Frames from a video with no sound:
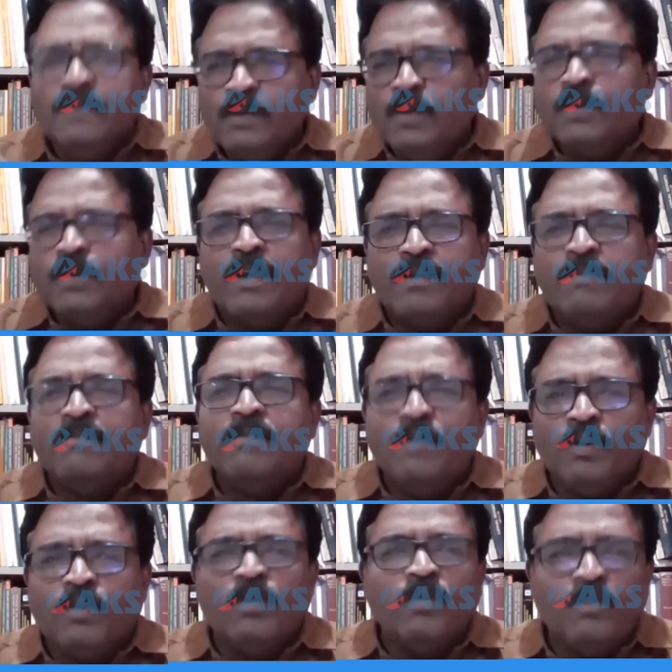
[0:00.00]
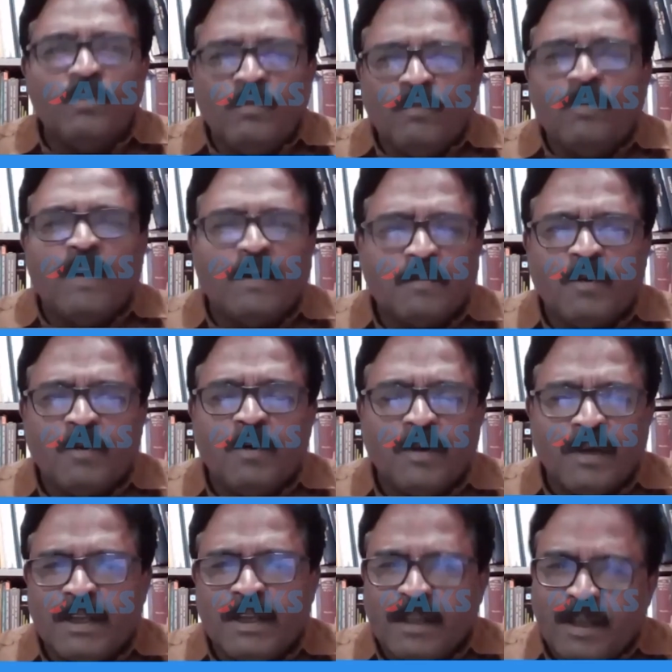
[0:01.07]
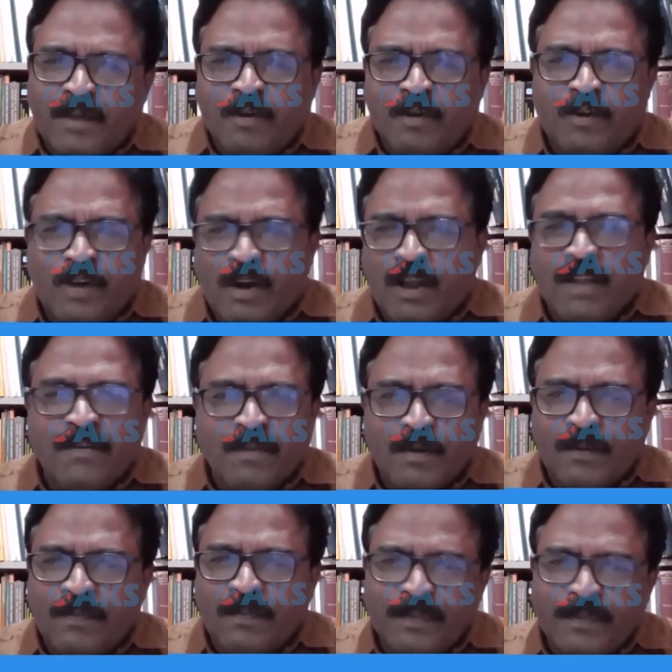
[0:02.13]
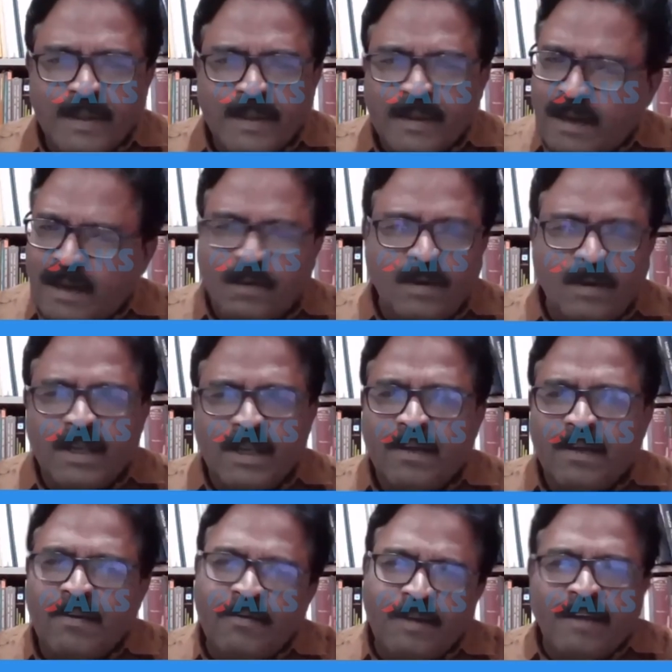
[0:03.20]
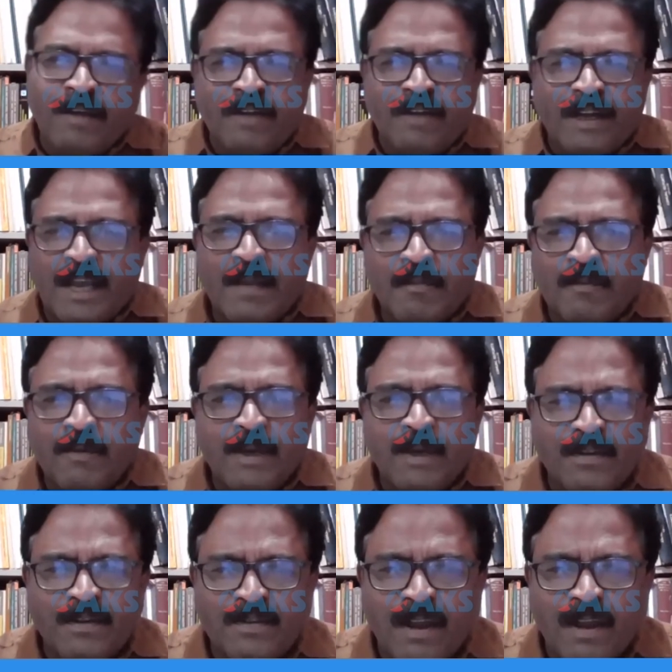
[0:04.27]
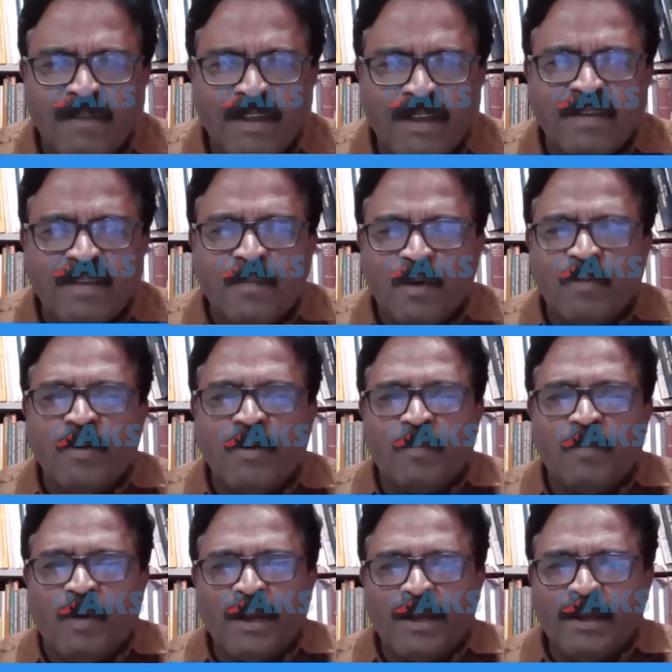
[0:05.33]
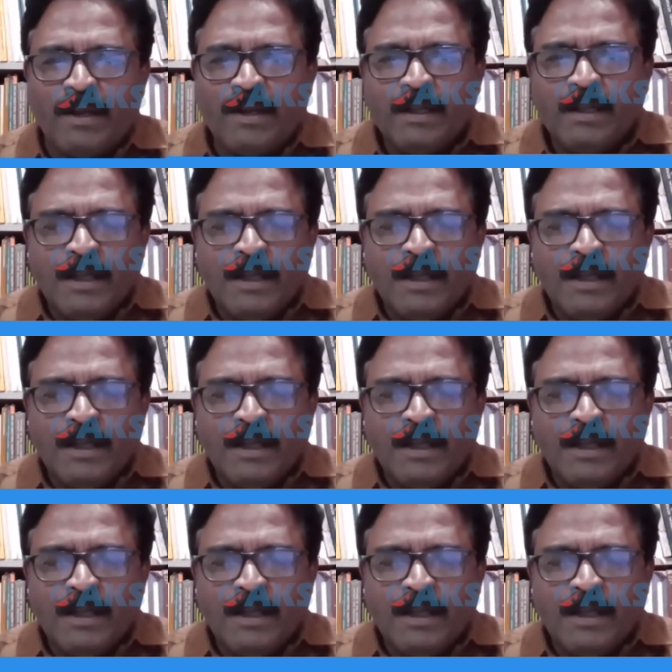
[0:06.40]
You could work more in the future also. Not only now, for every time, it's always improving point.